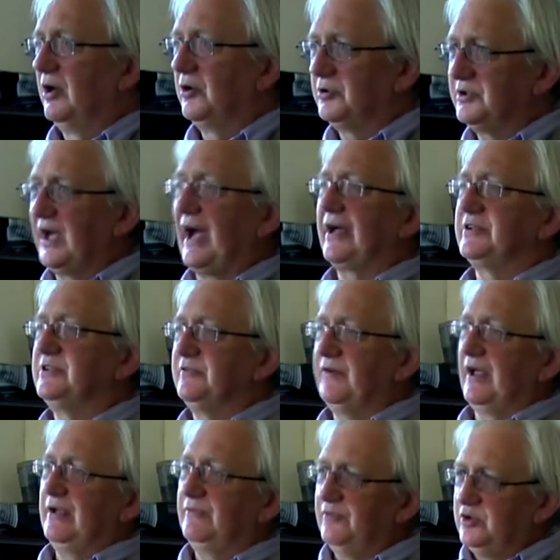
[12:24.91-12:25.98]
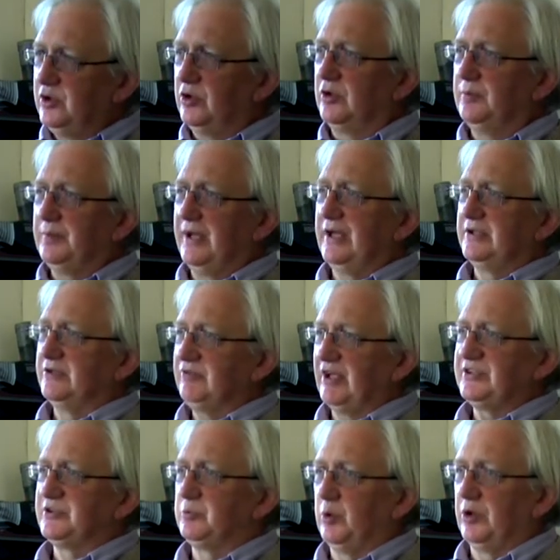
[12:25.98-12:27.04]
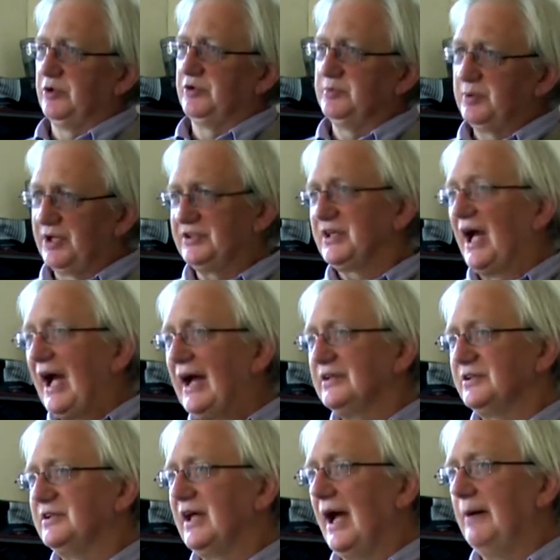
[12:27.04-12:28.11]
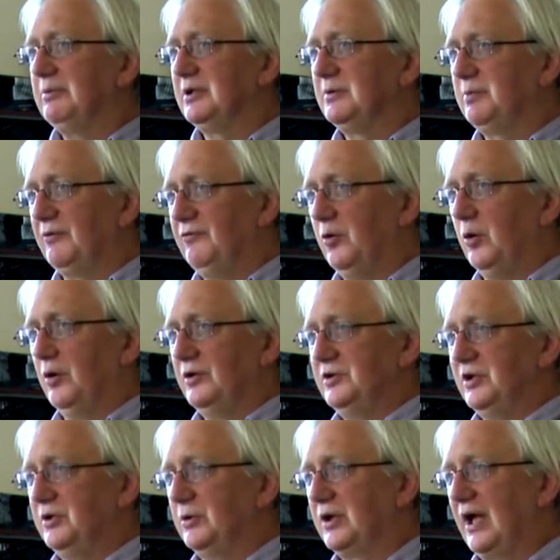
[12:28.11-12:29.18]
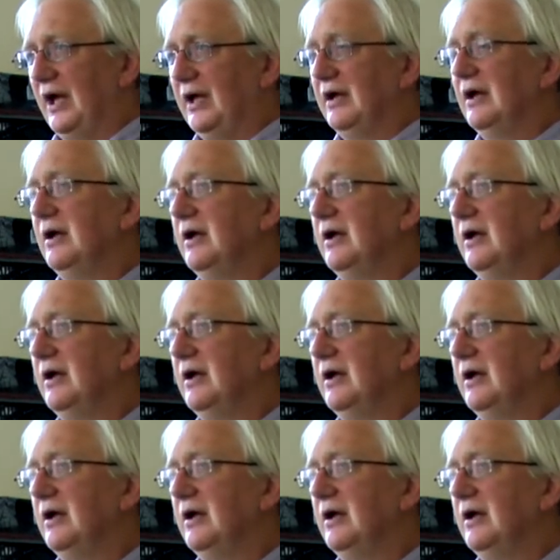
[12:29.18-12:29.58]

could activate the European arrest warrant, because that hadn't happened before in the UK.